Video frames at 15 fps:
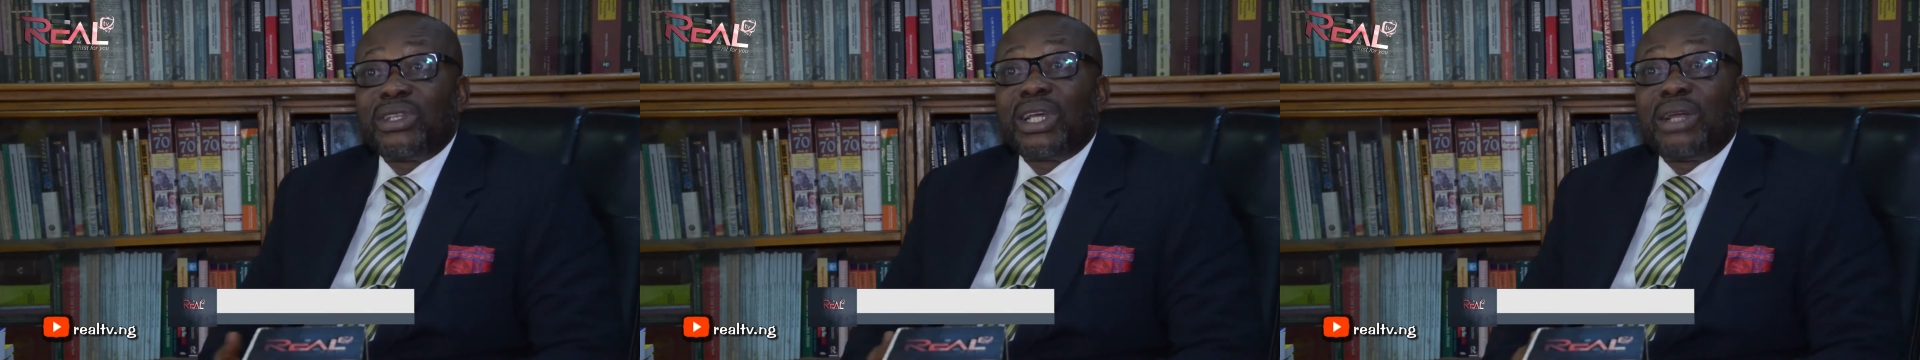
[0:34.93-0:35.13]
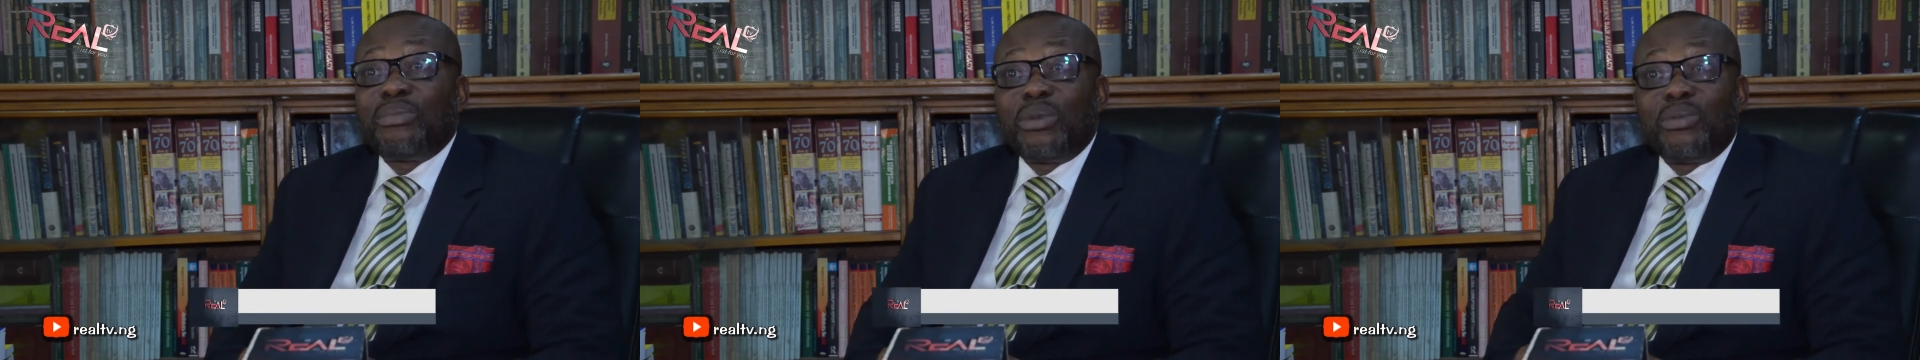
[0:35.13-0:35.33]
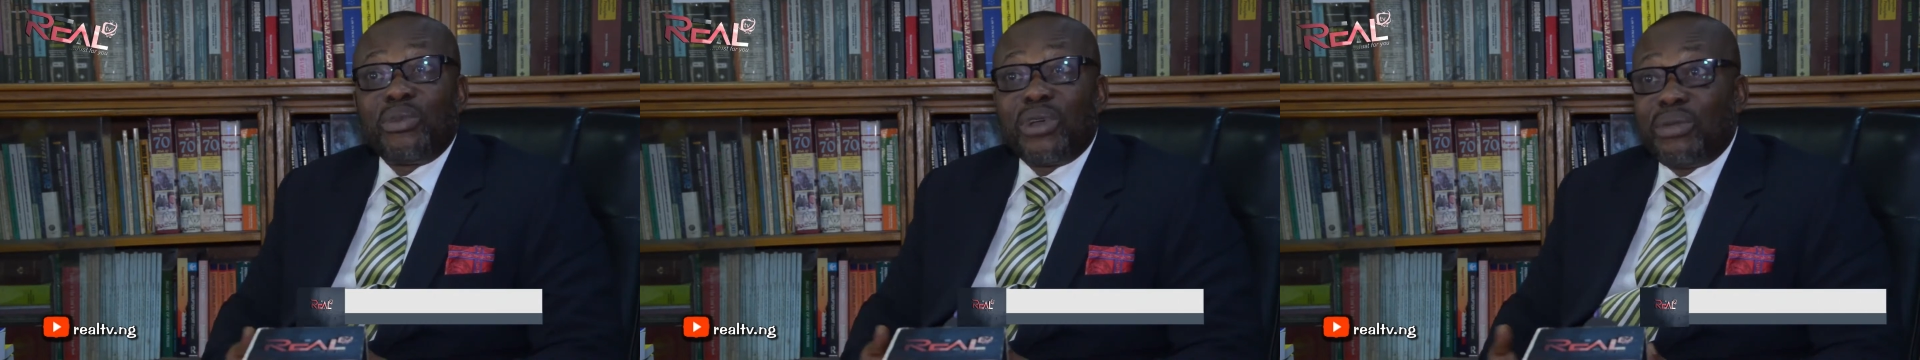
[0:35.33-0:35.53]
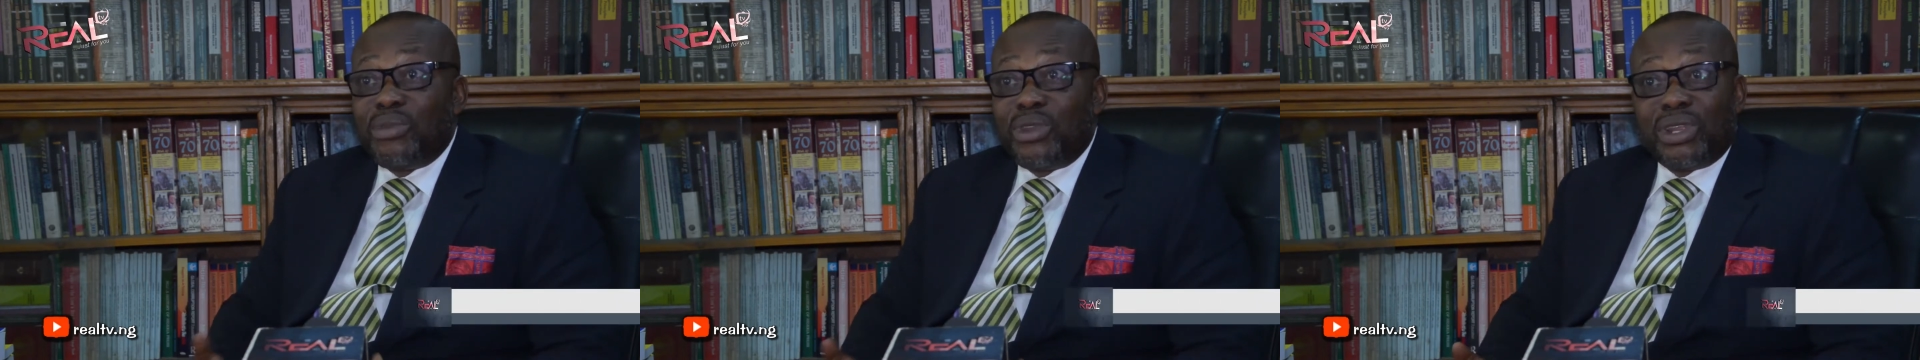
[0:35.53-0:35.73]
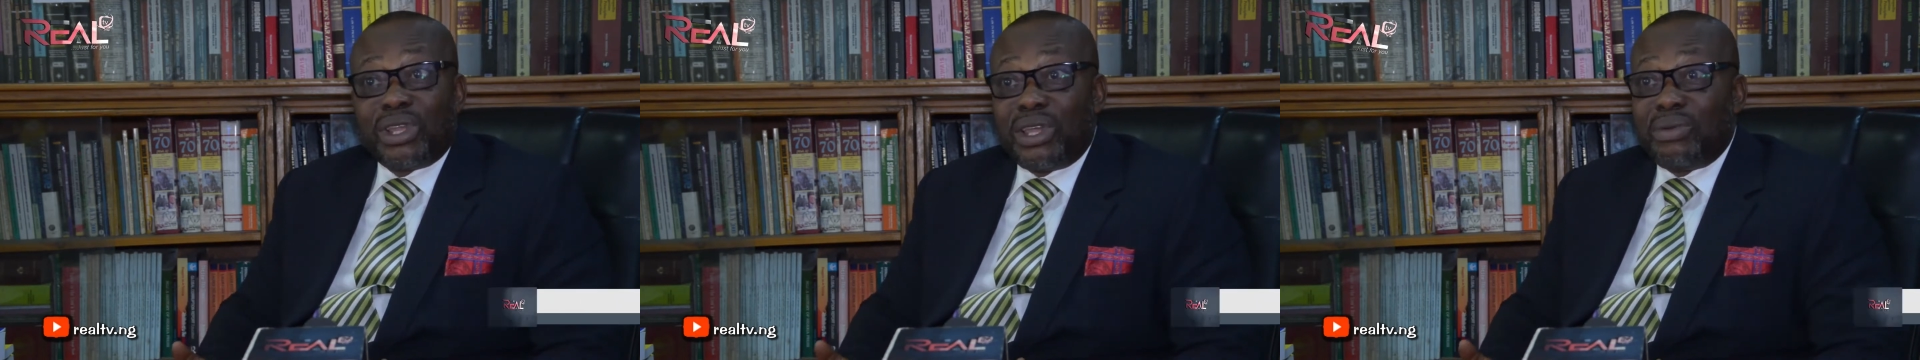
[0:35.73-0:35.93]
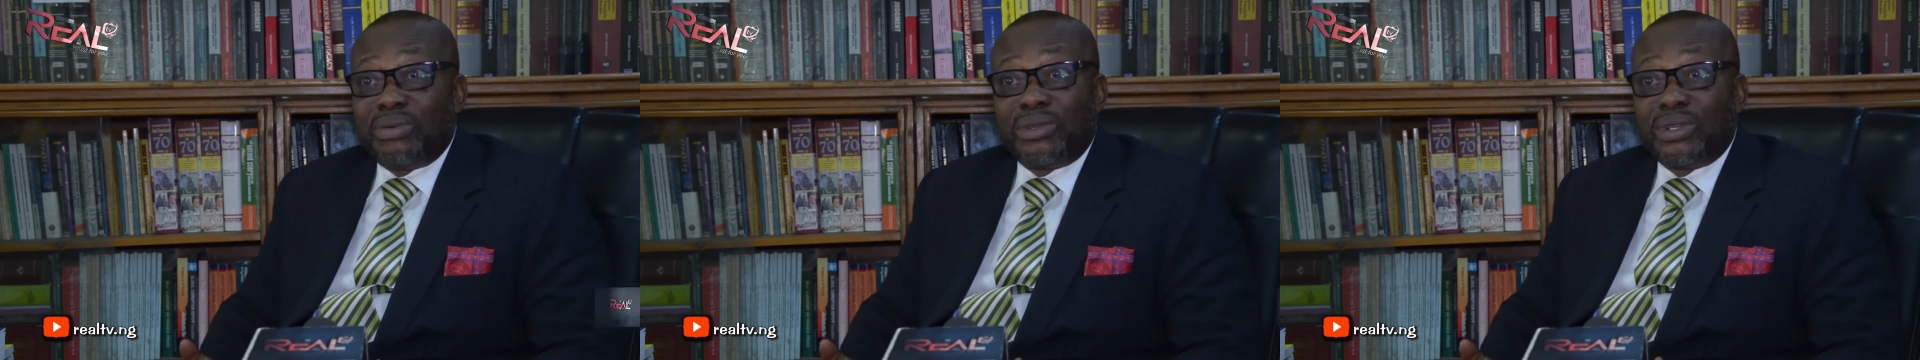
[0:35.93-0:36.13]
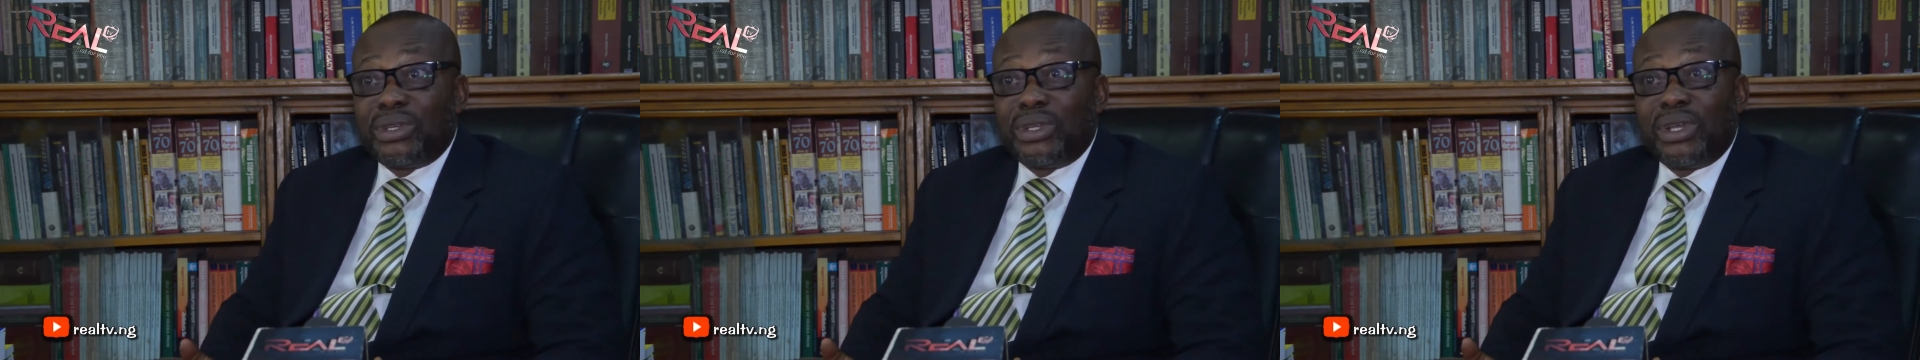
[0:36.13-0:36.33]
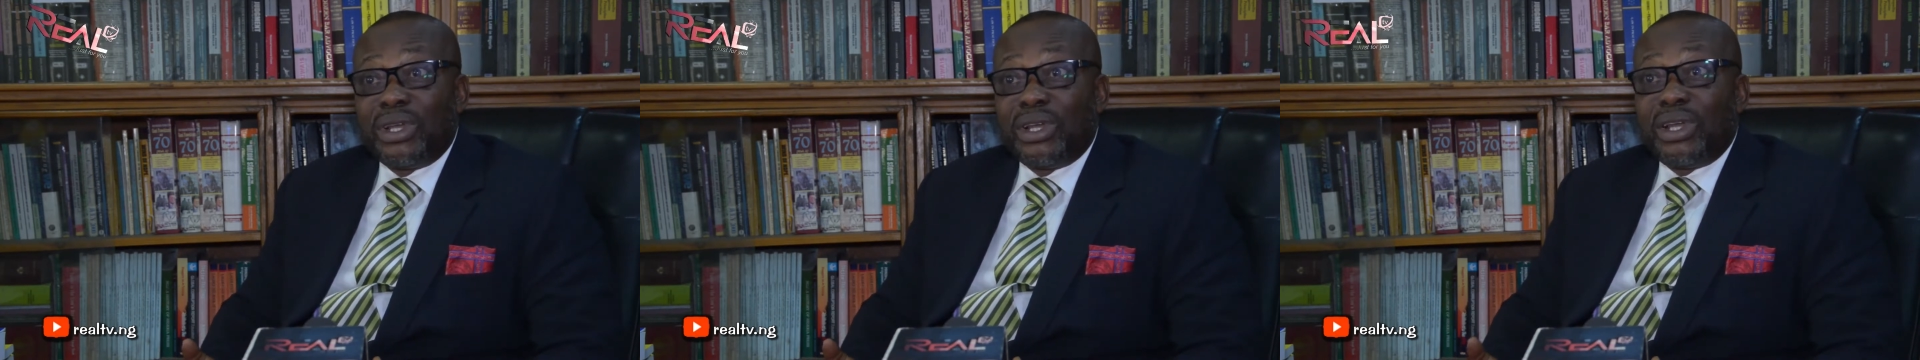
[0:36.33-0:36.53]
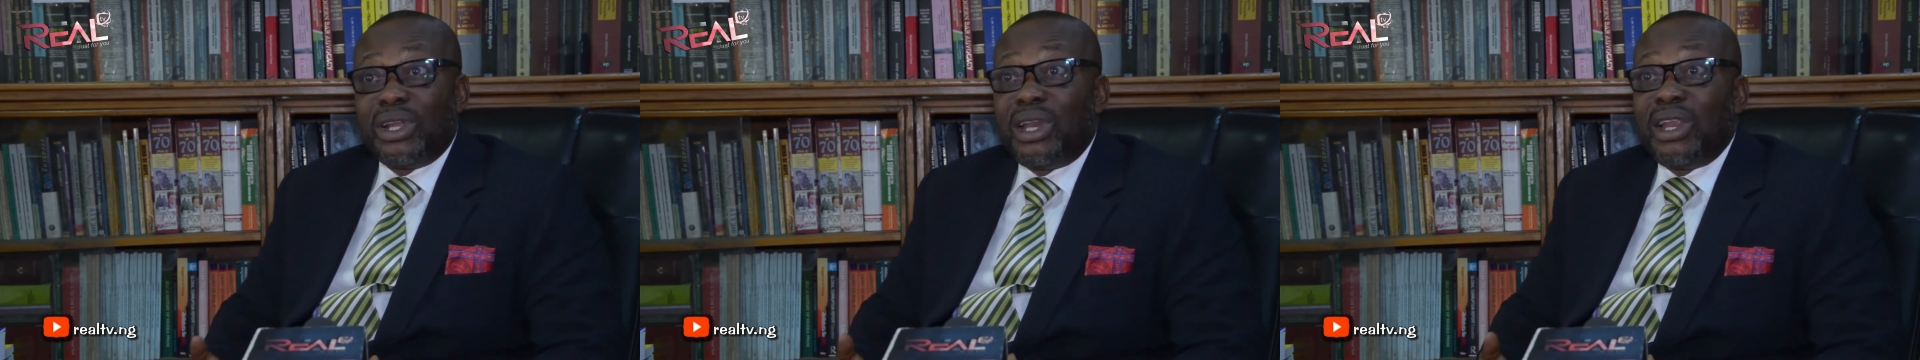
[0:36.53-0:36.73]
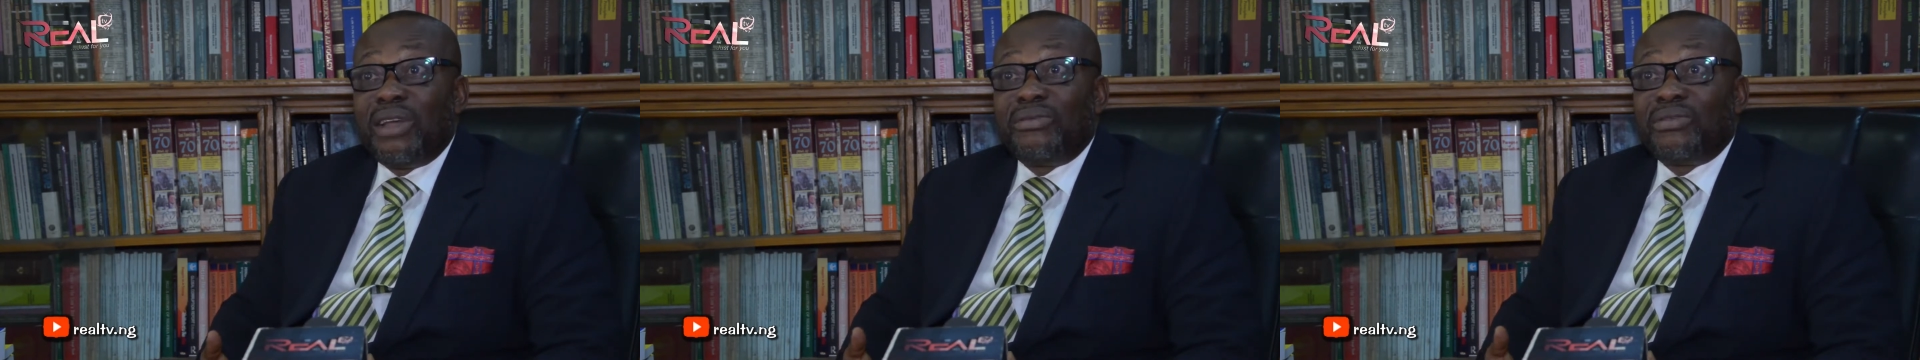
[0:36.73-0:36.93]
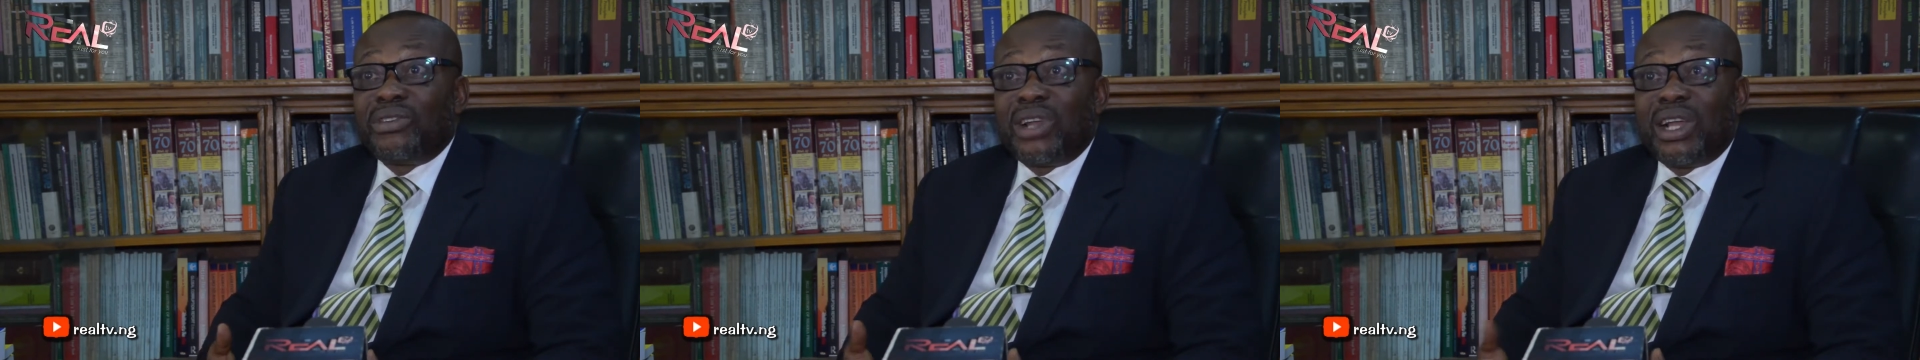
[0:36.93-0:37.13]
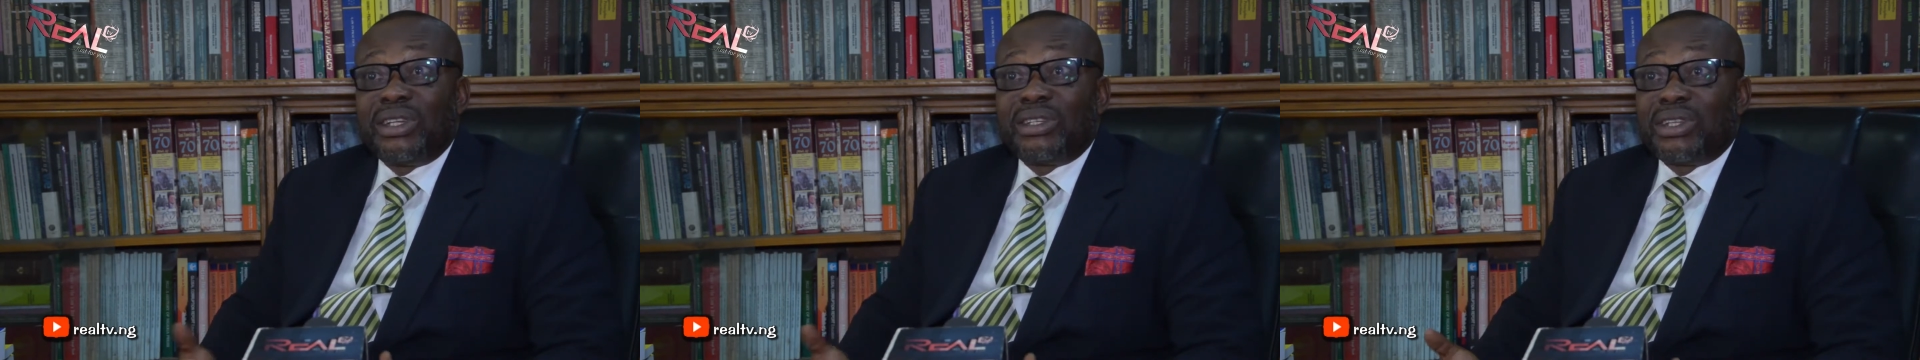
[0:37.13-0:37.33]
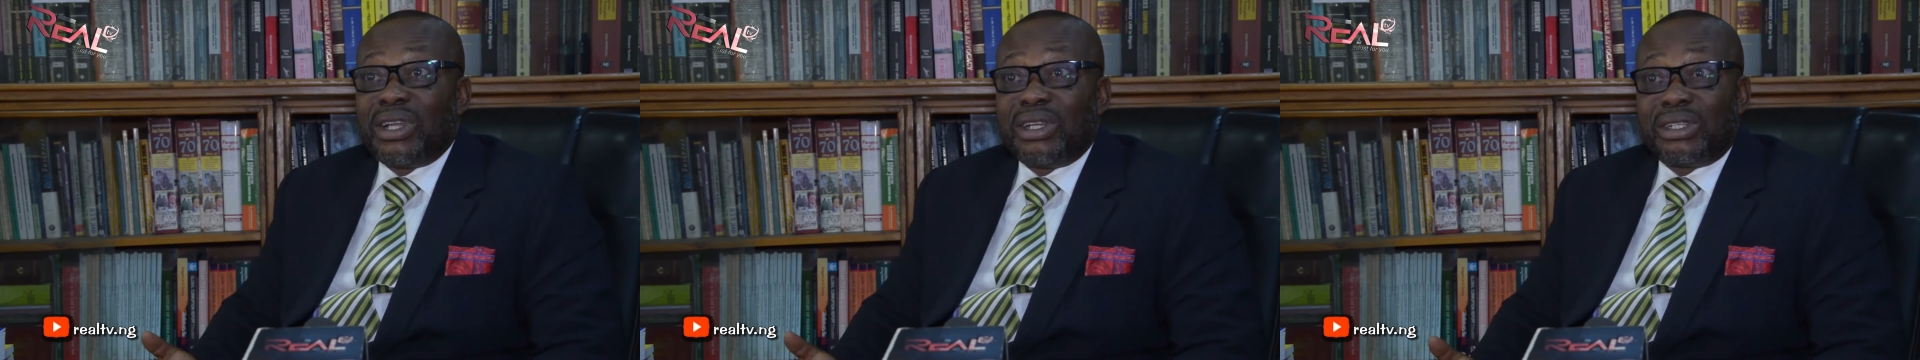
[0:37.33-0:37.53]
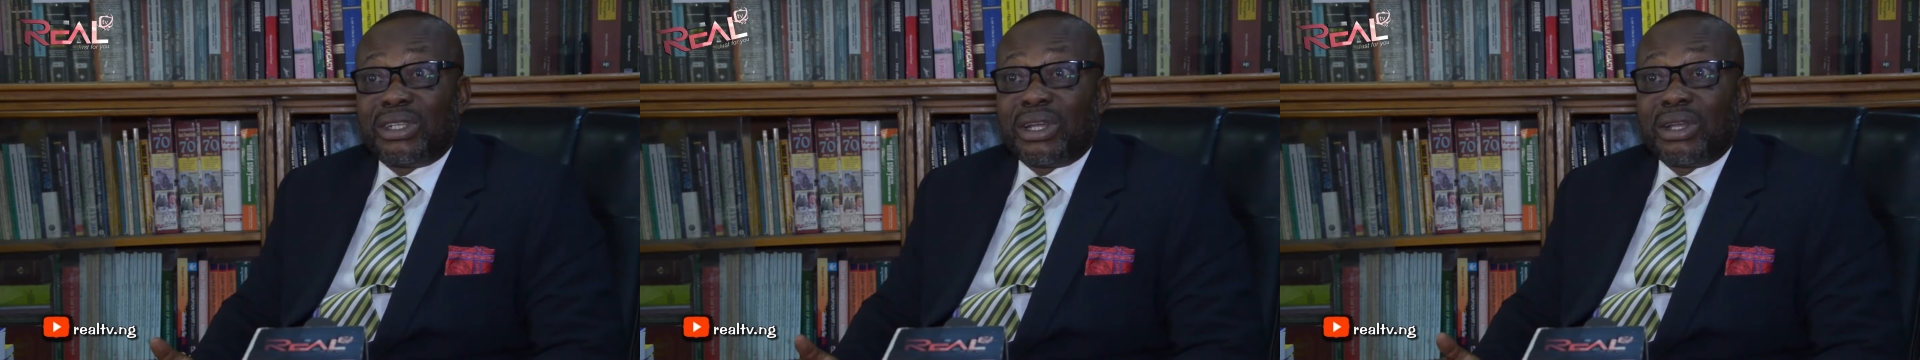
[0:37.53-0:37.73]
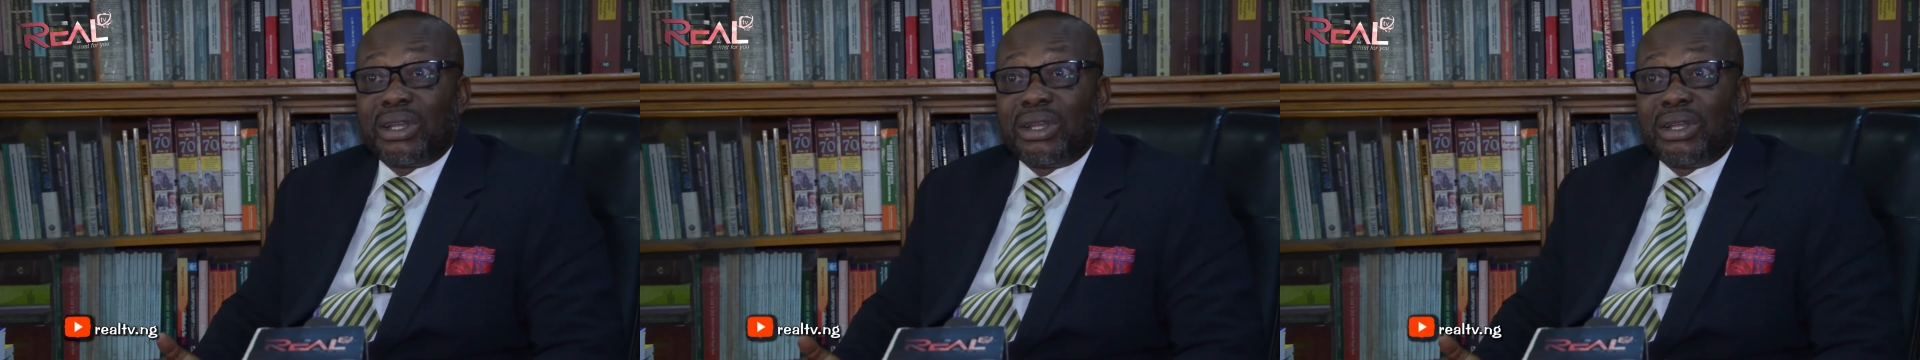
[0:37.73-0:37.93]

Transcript: and people are being killed, left, right, center.